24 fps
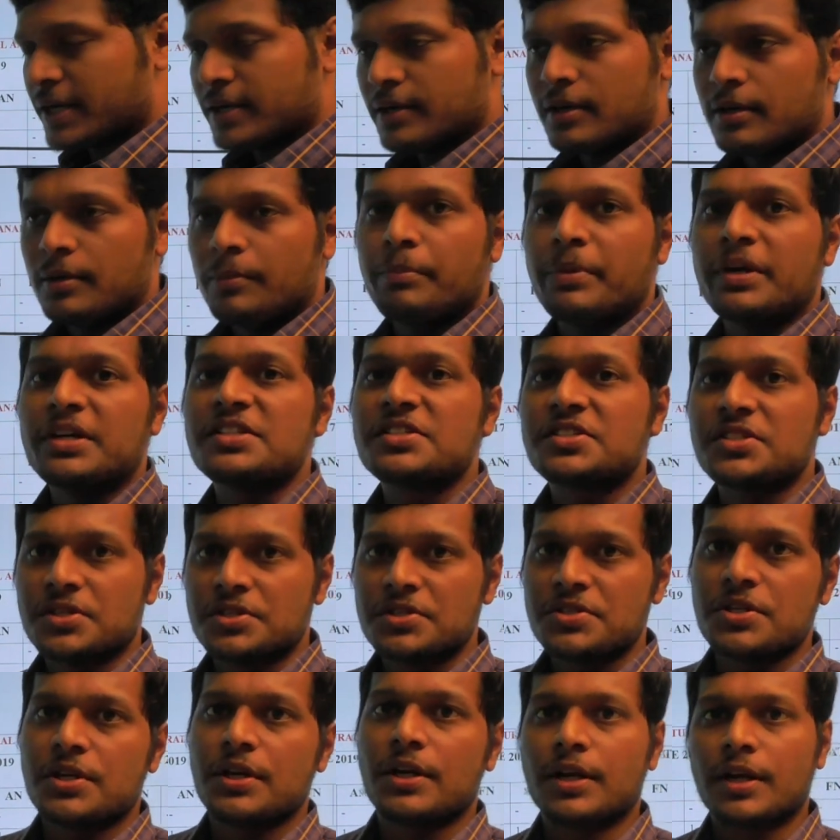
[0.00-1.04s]
uh, bridge
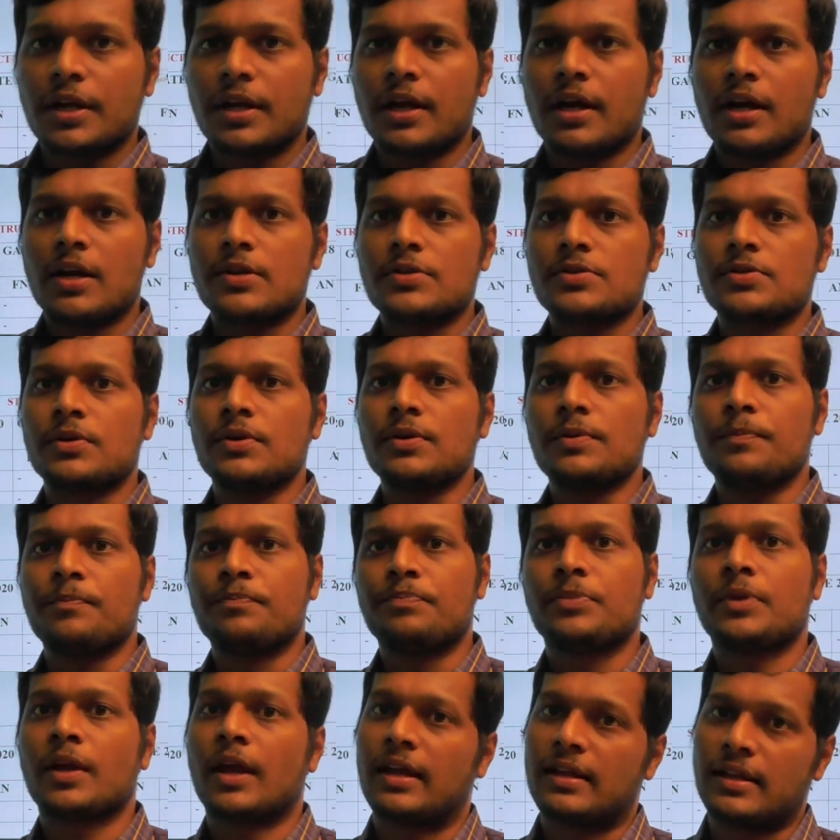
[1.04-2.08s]
engineering also
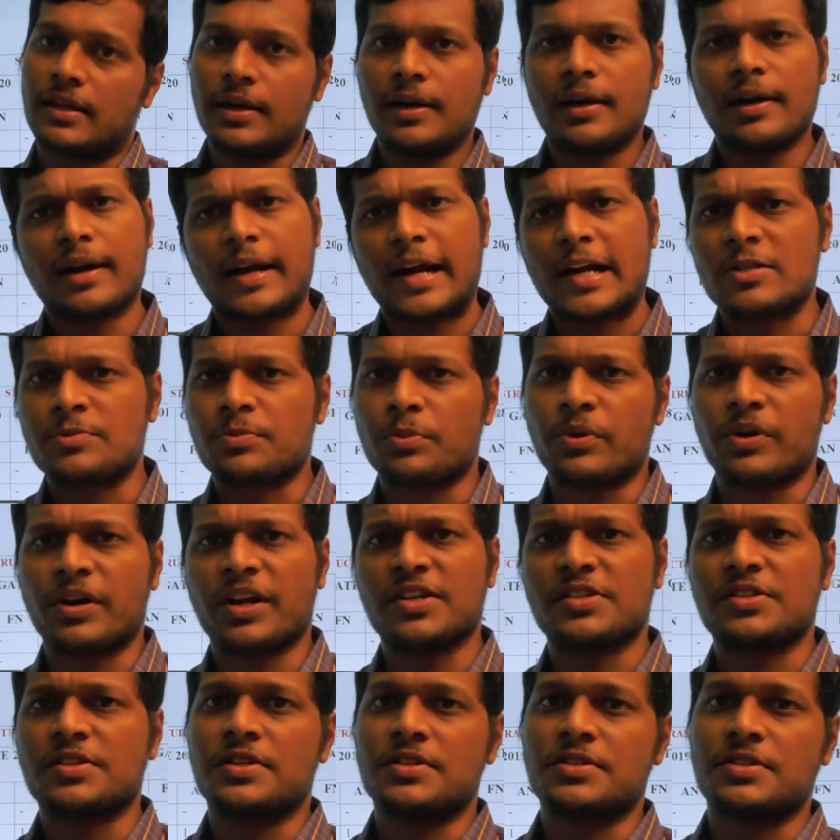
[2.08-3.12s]
either in
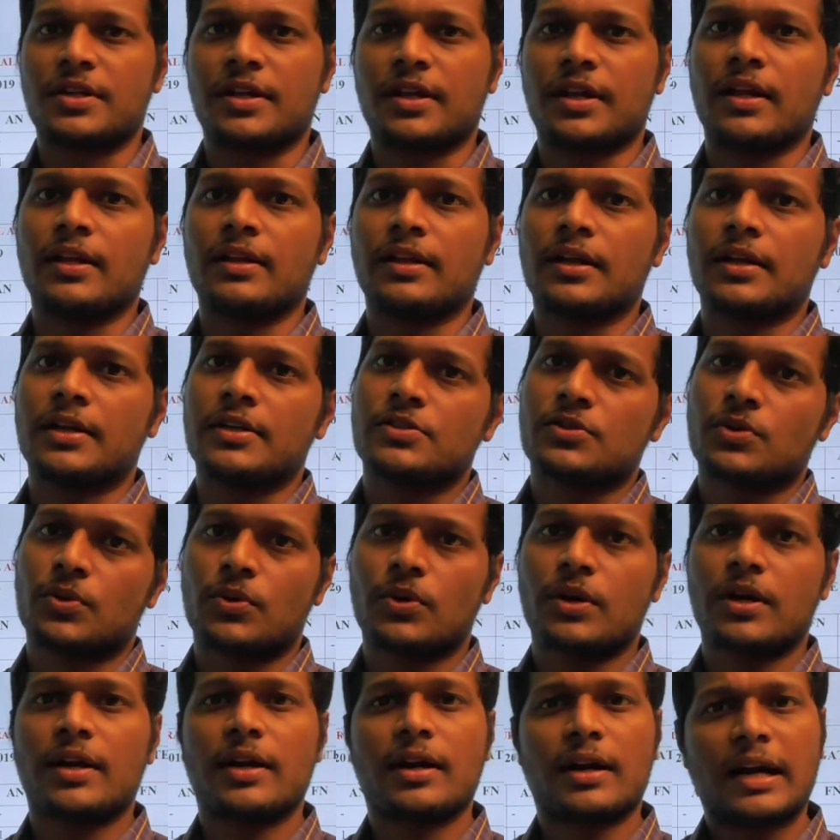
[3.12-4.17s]
transportation engineering that is
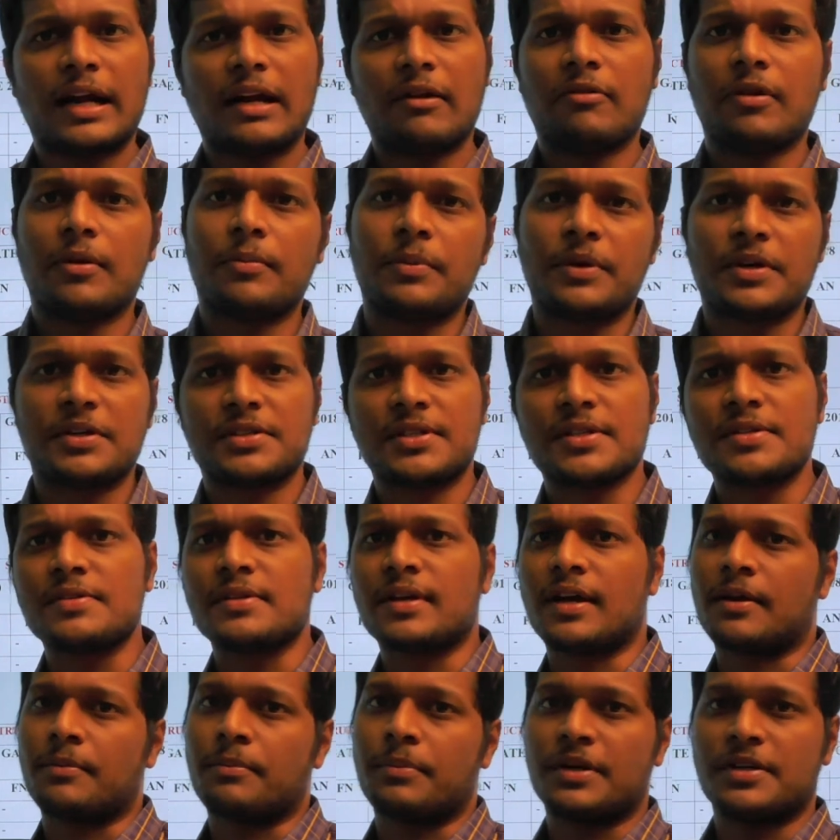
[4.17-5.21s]
road and railway bridges
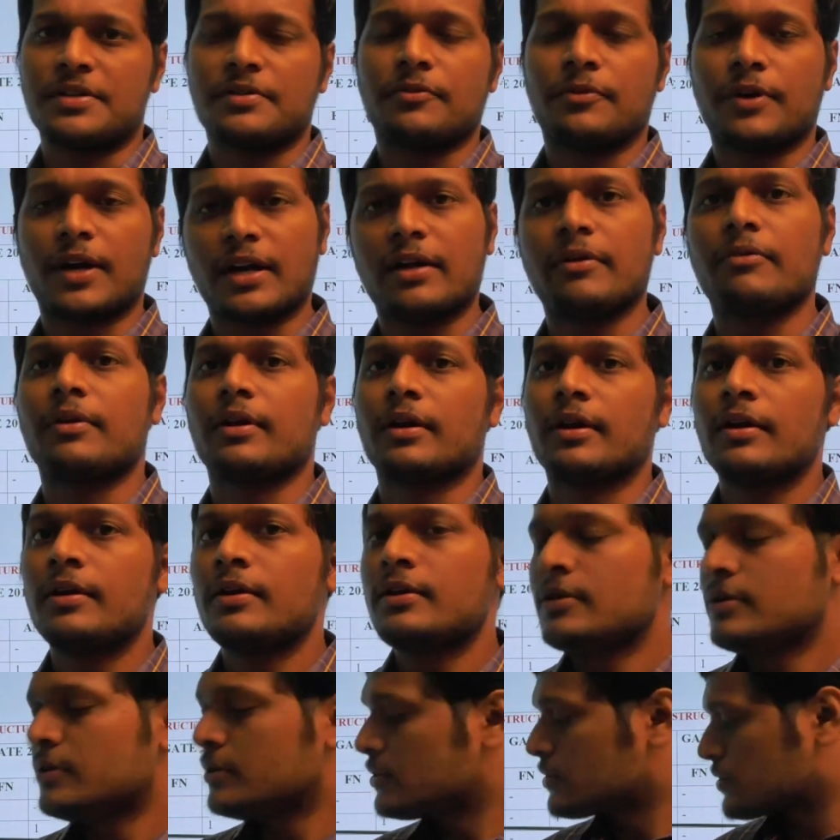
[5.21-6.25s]
or bridge whatever
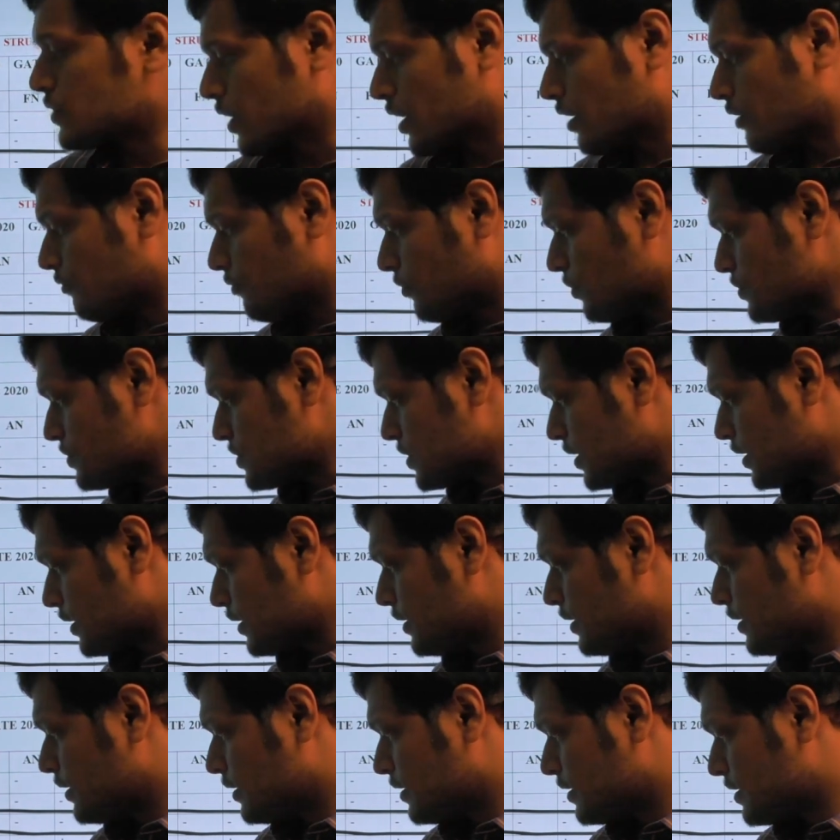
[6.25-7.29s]
so in future
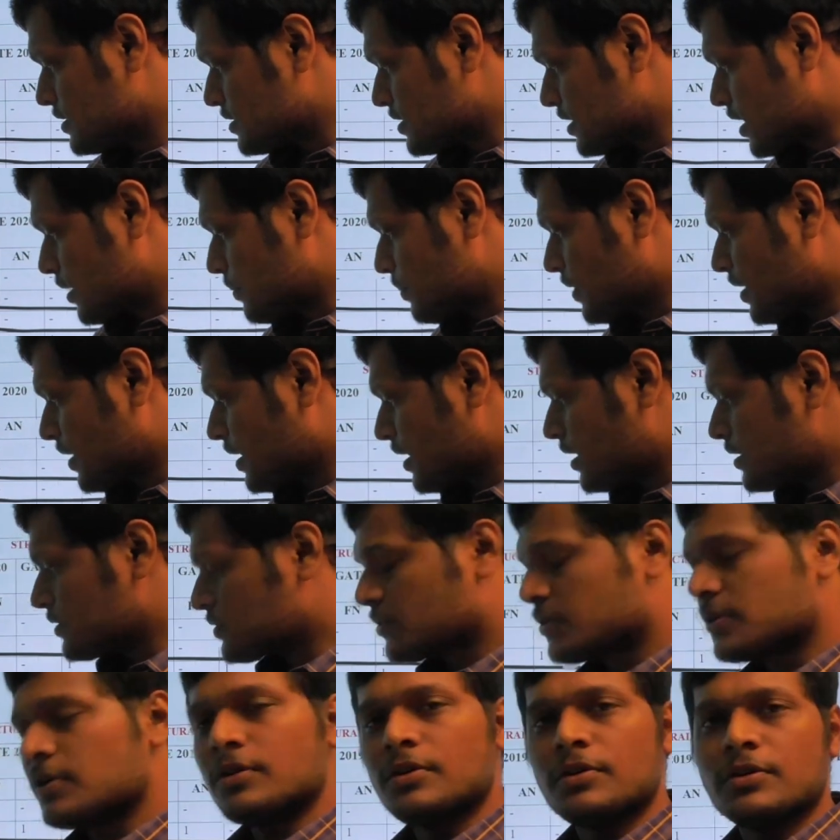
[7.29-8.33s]
this topic also
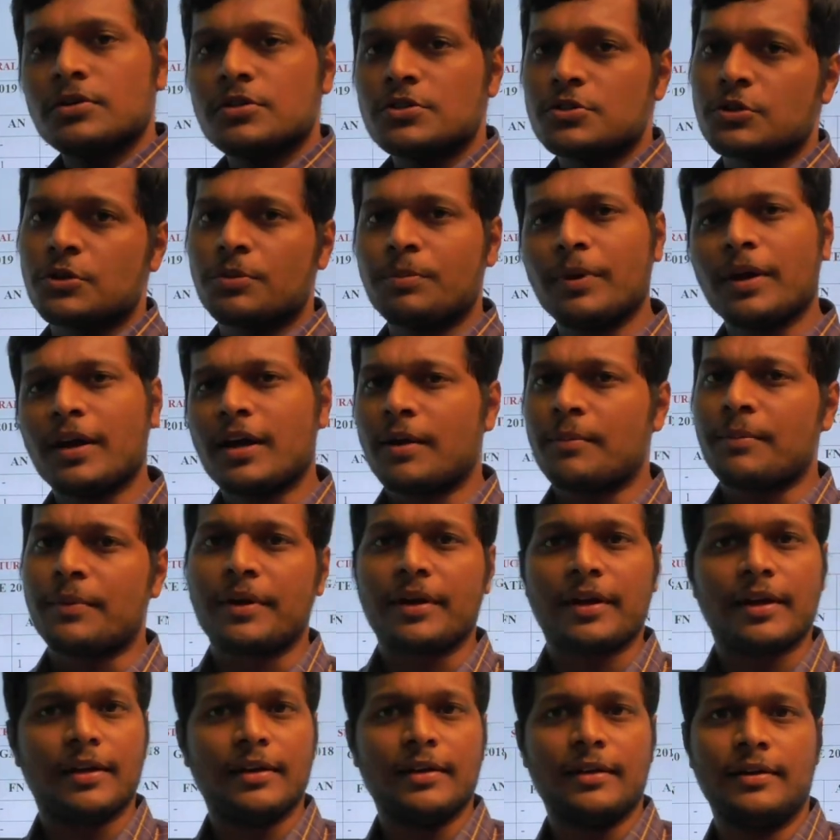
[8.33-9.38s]
should be coming
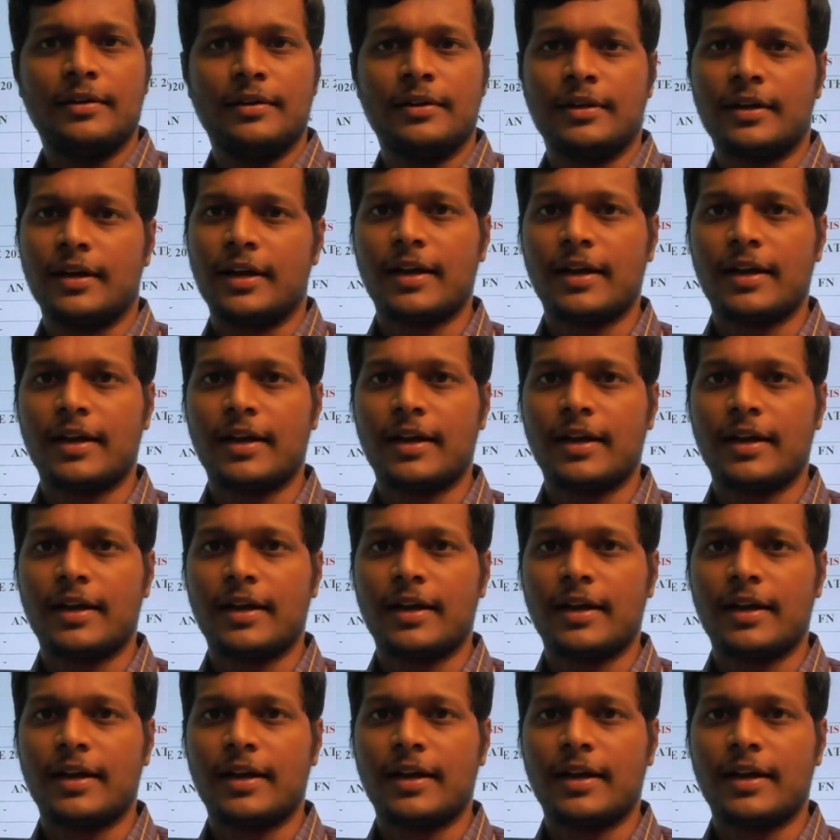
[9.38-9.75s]
in gate